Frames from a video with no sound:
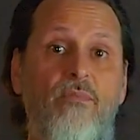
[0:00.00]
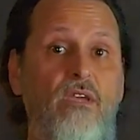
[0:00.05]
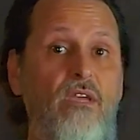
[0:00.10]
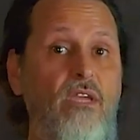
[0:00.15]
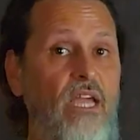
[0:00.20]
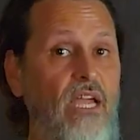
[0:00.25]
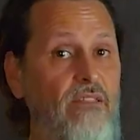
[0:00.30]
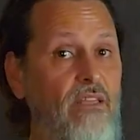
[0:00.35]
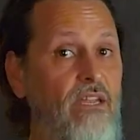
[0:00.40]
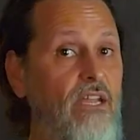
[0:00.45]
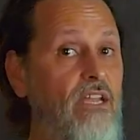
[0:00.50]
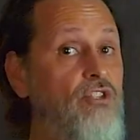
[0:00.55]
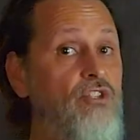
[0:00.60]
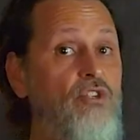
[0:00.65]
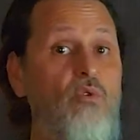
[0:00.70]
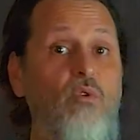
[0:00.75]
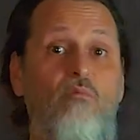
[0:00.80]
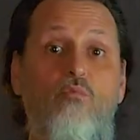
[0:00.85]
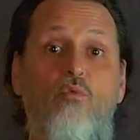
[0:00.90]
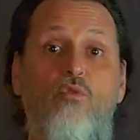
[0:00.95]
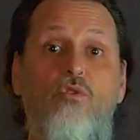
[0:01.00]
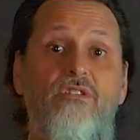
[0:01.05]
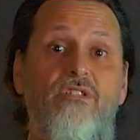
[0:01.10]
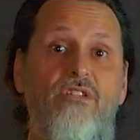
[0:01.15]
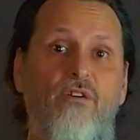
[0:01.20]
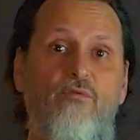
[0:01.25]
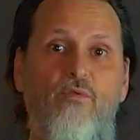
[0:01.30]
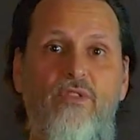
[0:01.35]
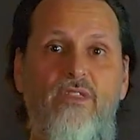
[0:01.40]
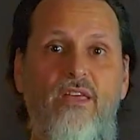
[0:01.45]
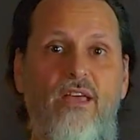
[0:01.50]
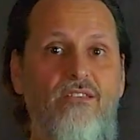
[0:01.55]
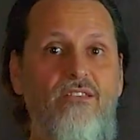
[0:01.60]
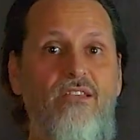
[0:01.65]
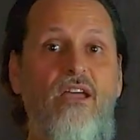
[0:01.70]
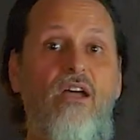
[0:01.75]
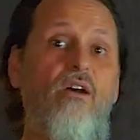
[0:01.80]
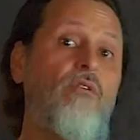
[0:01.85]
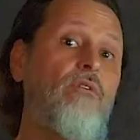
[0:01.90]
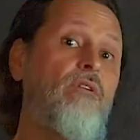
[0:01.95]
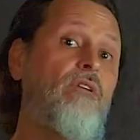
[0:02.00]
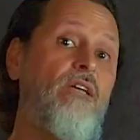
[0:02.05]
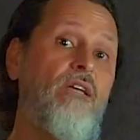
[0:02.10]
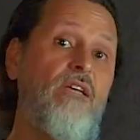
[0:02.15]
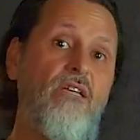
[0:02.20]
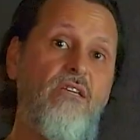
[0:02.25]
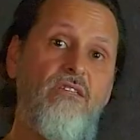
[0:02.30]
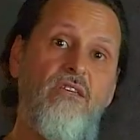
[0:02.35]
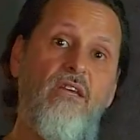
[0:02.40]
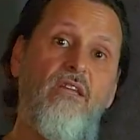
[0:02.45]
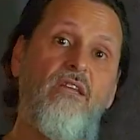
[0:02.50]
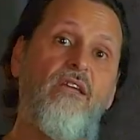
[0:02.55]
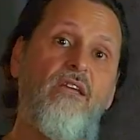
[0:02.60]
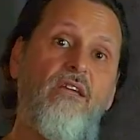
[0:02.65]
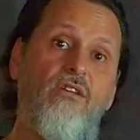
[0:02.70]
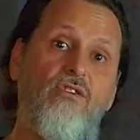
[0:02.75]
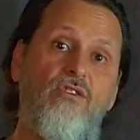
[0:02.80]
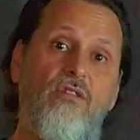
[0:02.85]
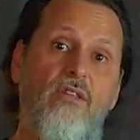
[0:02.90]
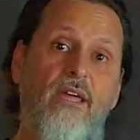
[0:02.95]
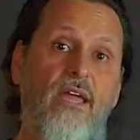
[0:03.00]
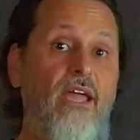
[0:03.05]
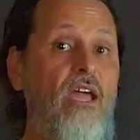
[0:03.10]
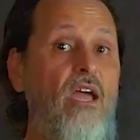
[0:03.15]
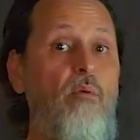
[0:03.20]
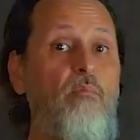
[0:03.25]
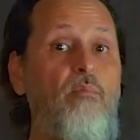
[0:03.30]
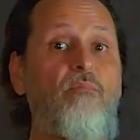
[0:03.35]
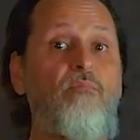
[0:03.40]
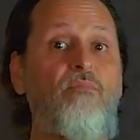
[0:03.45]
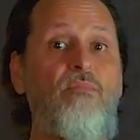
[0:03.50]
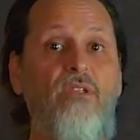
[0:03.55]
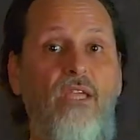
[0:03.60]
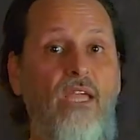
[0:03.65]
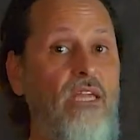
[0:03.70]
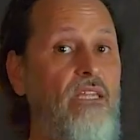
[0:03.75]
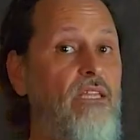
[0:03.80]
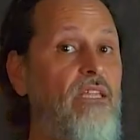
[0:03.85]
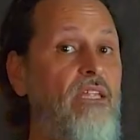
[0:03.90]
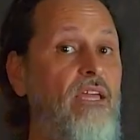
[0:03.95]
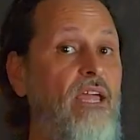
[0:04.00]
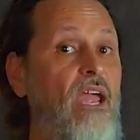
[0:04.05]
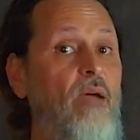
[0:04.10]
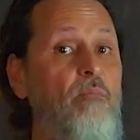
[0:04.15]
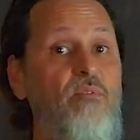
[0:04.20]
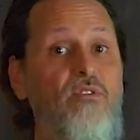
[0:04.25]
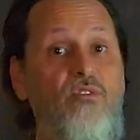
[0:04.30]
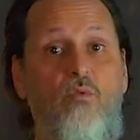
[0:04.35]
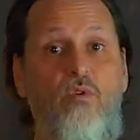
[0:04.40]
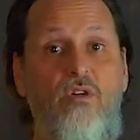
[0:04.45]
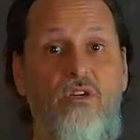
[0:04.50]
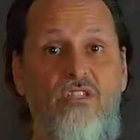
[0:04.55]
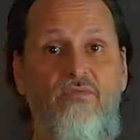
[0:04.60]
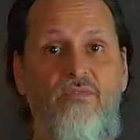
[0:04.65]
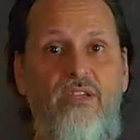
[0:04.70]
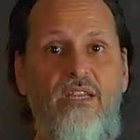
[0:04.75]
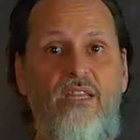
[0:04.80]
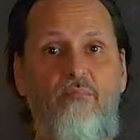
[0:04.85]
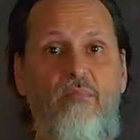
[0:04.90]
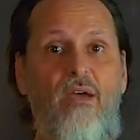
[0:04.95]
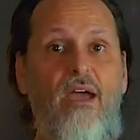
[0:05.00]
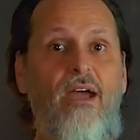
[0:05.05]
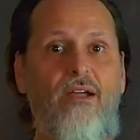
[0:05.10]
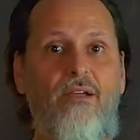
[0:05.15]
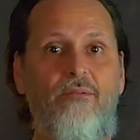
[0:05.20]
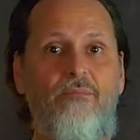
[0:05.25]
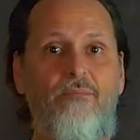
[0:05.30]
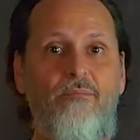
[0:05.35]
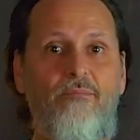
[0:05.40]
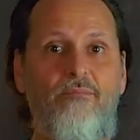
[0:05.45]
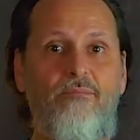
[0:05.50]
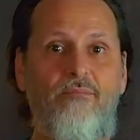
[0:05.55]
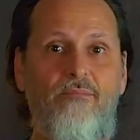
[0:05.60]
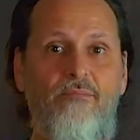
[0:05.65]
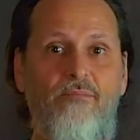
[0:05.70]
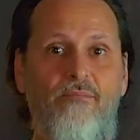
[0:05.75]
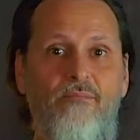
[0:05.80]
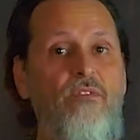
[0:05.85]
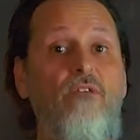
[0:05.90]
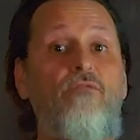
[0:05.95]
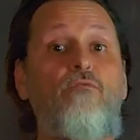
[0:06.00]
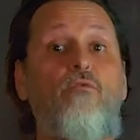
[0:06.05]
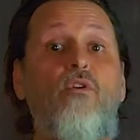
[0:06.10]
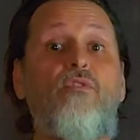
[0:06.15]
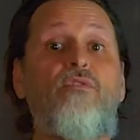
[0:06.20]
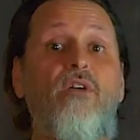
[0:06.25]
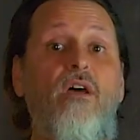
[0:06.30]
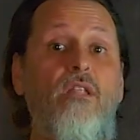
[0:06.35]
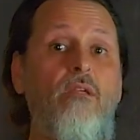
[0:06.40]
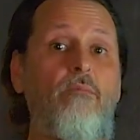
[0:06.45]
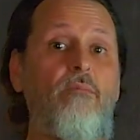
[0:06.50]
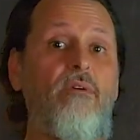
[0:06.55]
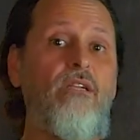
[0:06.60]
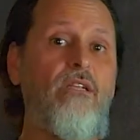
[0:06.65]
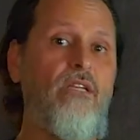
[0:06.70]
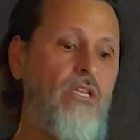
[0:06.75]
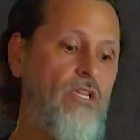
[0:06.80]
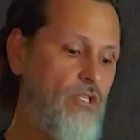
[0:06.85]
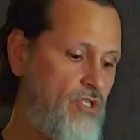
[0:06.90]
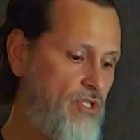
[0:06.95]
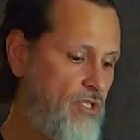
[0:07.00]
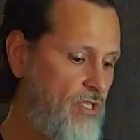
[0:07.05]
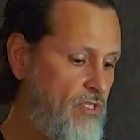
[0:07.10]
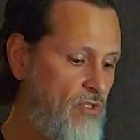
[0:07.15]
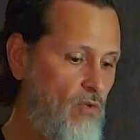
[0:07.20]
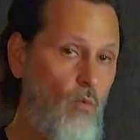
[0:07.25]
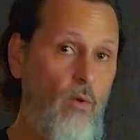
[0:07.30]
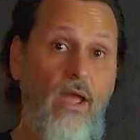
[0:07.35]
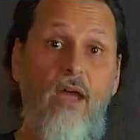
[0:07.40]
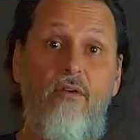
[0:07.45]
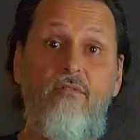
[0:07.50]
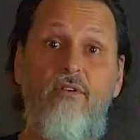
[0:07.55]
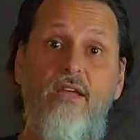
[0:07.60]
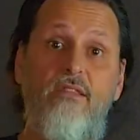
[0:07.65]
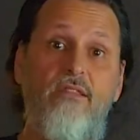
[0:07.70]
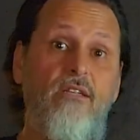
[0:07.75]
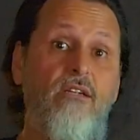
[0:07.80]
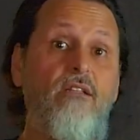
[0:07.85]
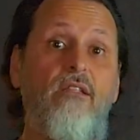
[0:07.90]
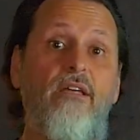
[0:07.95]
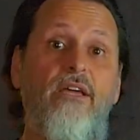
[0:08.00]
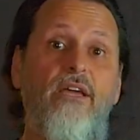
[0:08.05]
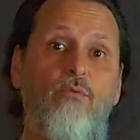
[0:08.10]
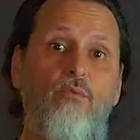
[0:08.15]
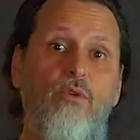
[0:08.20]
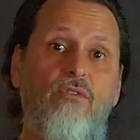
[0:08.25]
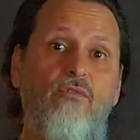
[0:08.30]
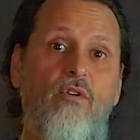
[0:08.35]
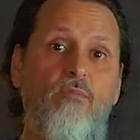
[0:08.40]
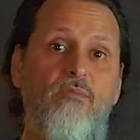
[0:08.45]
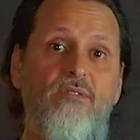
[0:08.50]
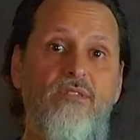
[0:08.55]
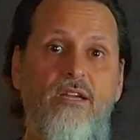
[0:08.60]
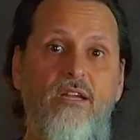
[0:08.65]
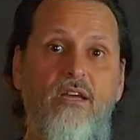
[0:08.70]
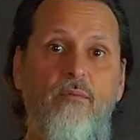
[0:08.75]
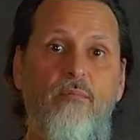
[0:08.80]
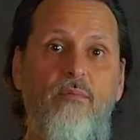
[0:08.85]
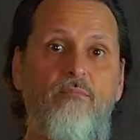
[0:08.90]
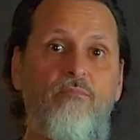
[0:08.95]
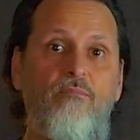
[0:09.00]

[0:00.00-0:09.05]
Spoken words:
and then it's doing more stuff with that sound, sending it to the amp, and then the amp is where it's feeding back. The fourth element is just the way I've got the delay and reverb set up.